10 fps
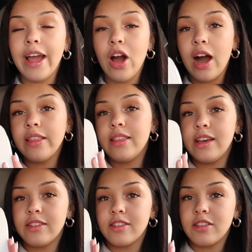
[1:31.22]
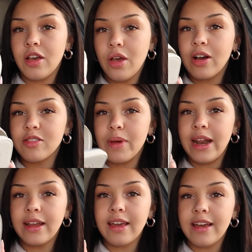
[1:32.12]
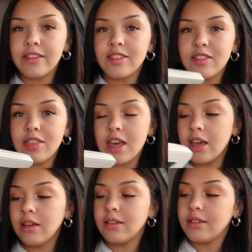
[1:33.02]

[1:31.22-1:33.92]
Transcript: got this cosmetic case thing.